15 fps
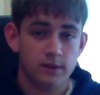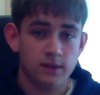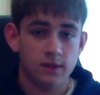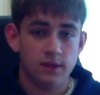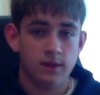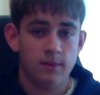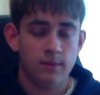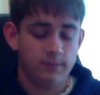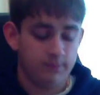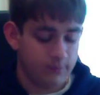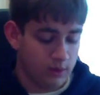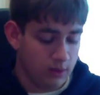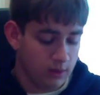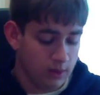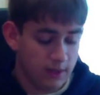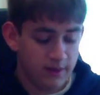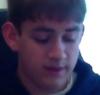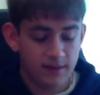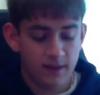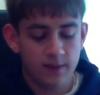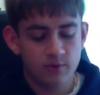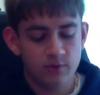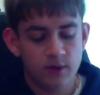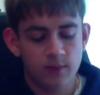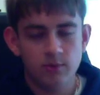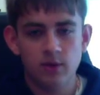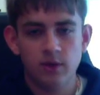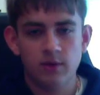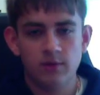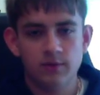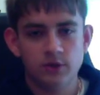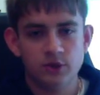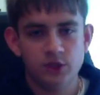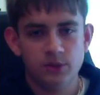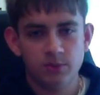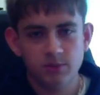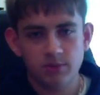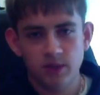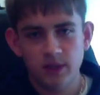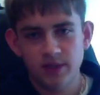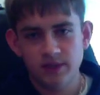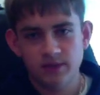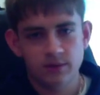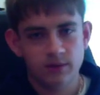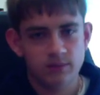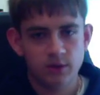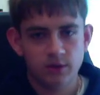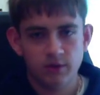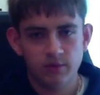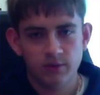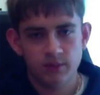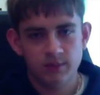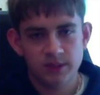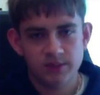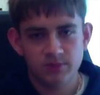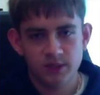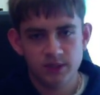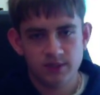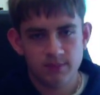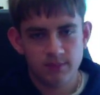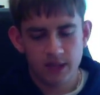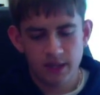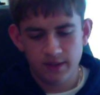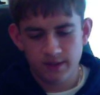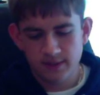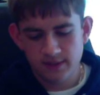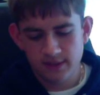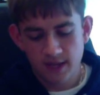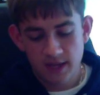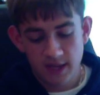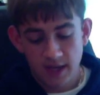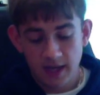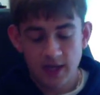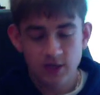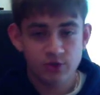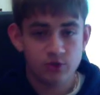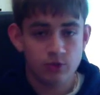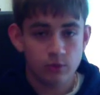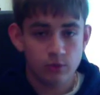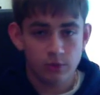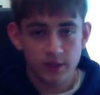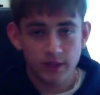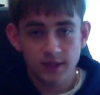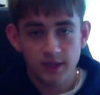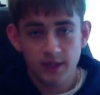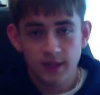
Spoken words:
A lot of the times when I'm looking for a cheaper price or I'm looking for the best place to buy these, I just Google it.